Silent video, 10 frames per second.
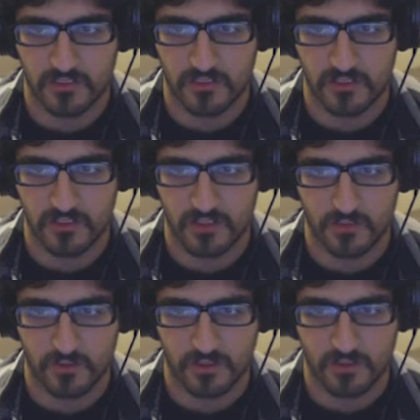I don't
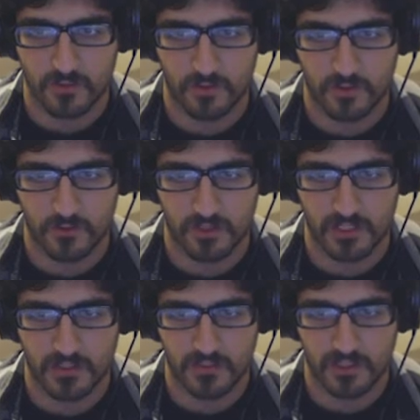want the wooden one,
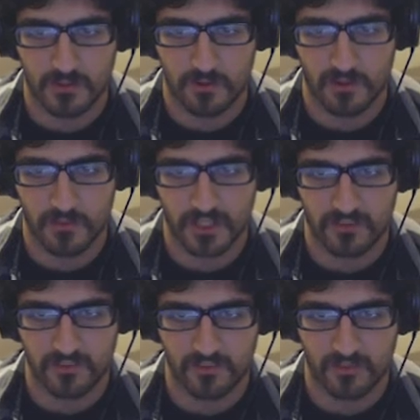actually. I want to make a
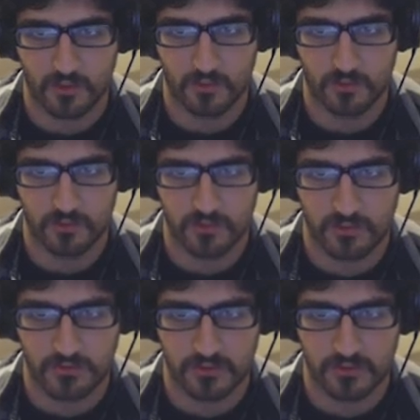stone shovel.